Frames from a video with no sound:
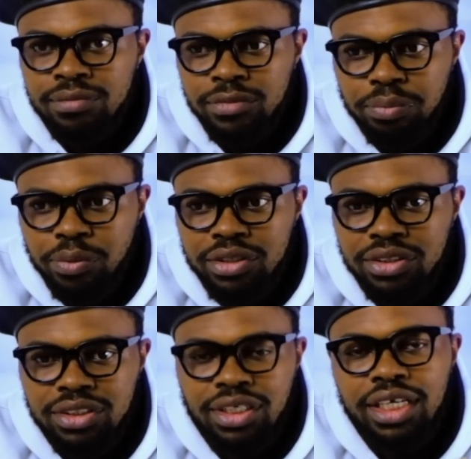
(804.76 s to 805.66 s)
The point
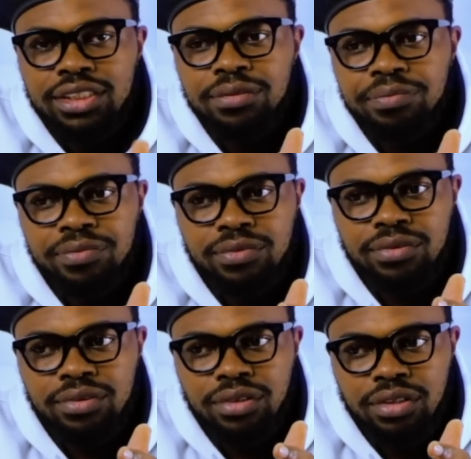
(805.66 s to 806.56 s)
is that
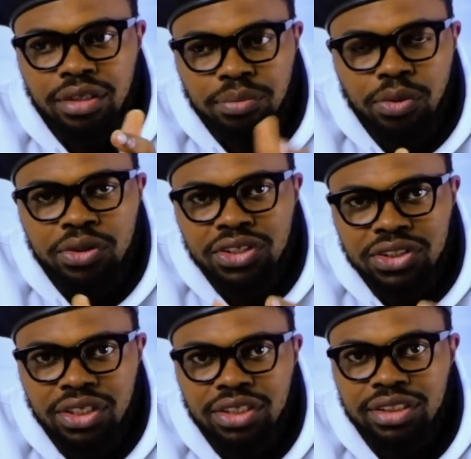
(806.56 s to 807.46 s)
the more these
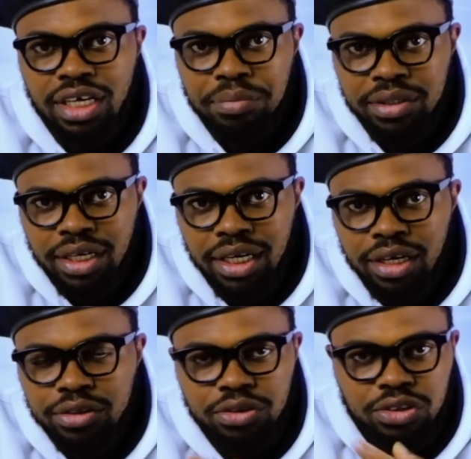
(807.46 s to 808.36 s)
things are being
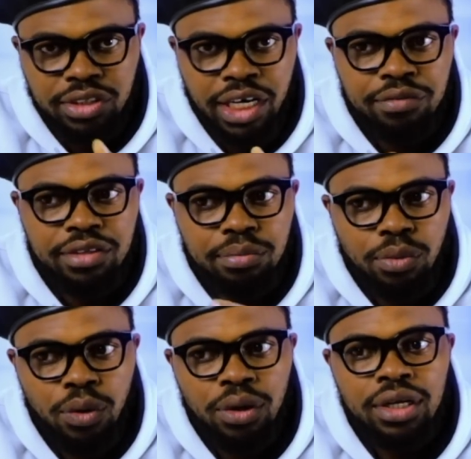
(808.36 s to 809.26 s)
allowed to thrive, the
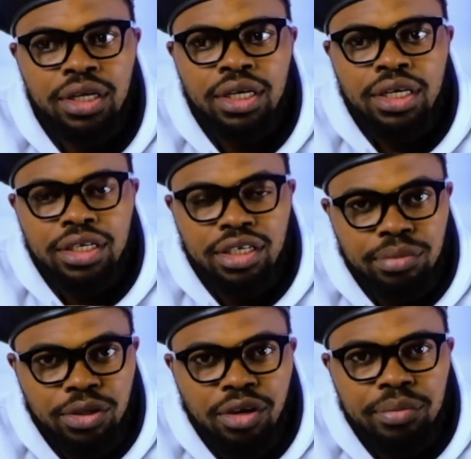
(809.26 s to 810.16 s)
more they
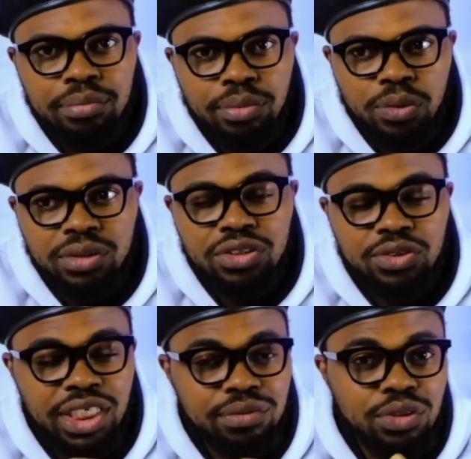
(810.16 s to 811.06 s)
become emboldened
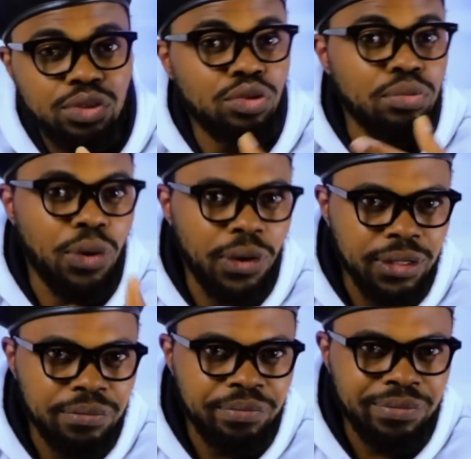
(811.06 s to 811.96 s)
to even do
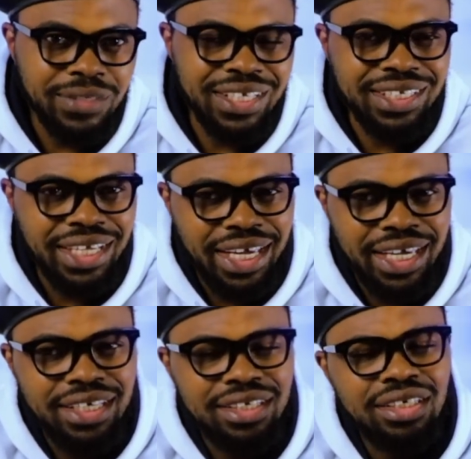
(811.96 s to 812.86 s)
more in the
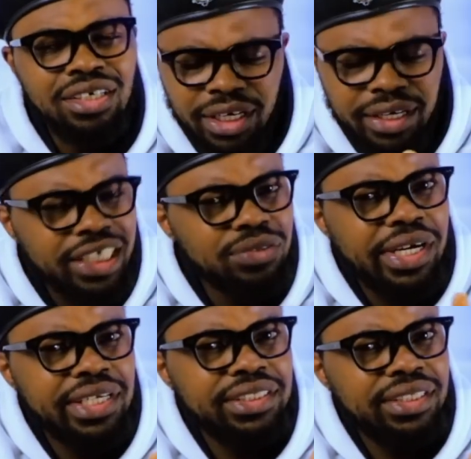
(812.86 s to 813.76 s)
end, and that's
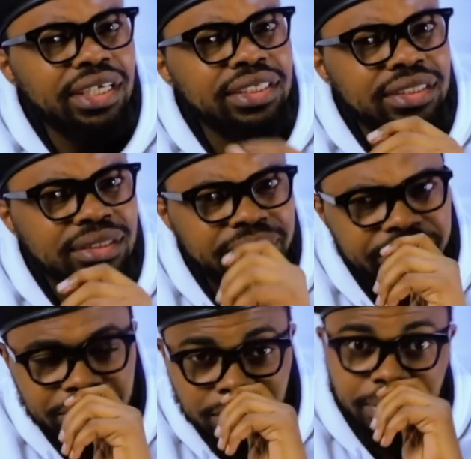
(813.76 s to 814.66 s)
why these things
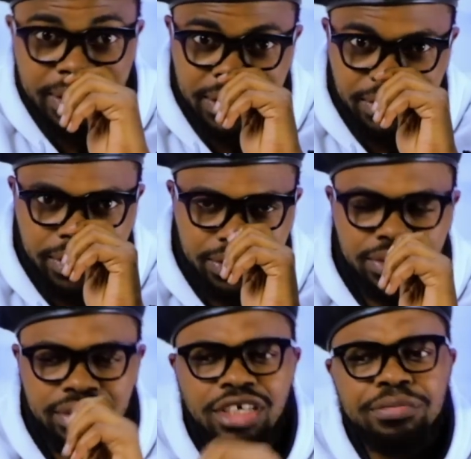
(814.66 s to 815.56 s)
should be discussed.
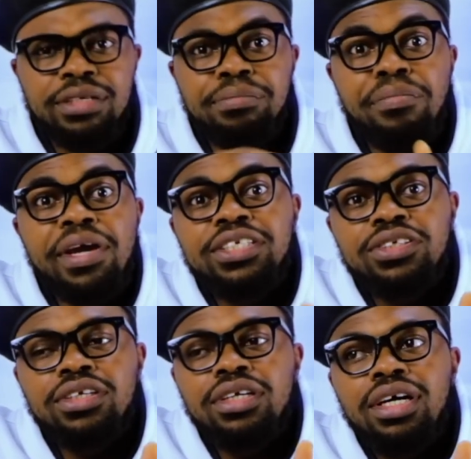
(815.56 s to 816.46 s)
So tell me, based
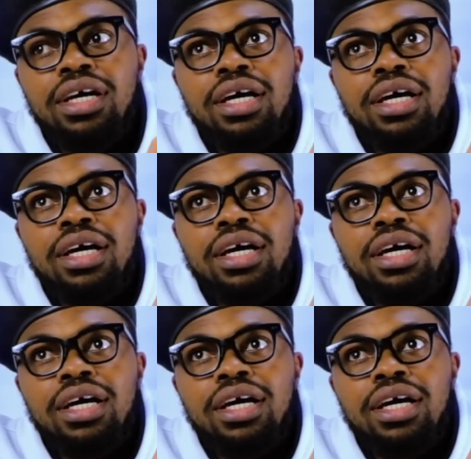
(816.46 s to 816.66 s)
on